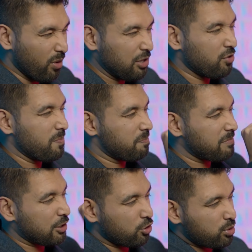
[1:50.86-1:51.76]
you want to
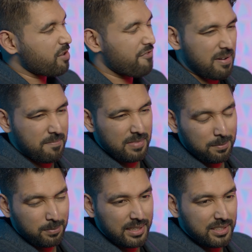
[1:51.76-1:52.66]
mature from
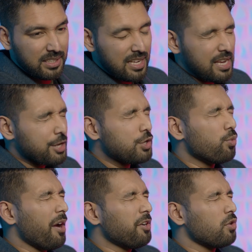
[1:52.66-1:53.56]
that place,
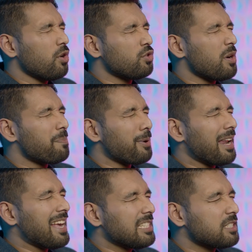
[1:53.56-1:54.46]
you want to go to a
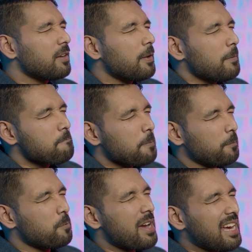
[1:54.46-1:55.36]
place
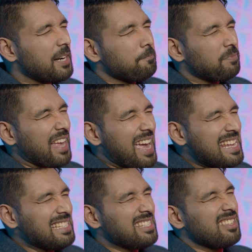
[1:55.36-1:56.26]
where
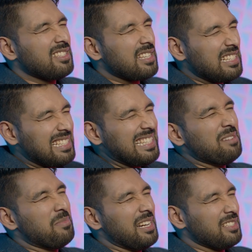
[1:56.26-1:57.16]
angels and
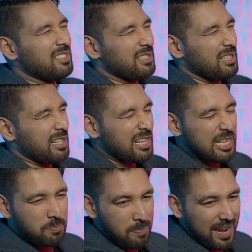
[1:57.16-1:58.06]
demons
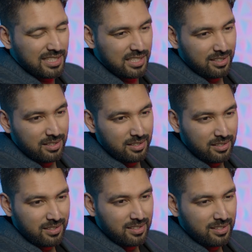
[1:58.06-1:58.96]
respect
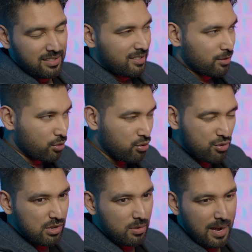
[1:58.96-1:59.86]

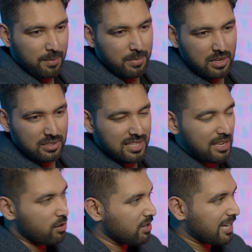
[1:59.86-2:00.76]
who you are, because
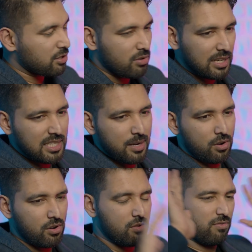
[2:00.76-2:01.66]
they look at you and say,
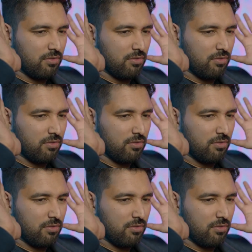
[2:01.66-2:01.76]
oh,